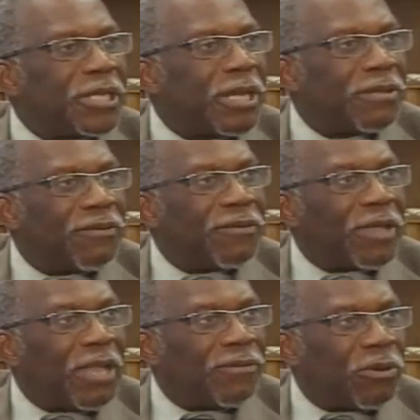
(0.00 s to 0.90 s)
to get the
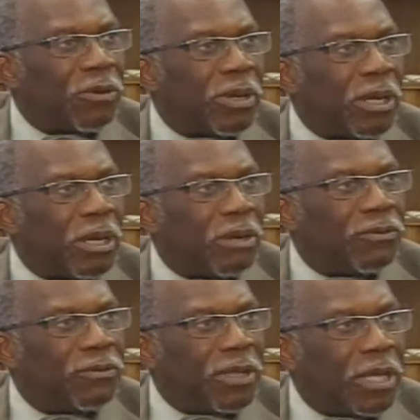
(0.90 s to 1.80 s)
flavor
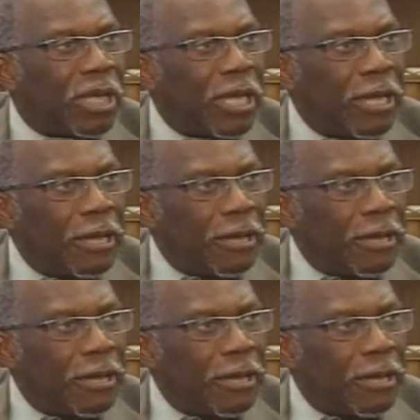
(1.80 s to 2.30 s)
of the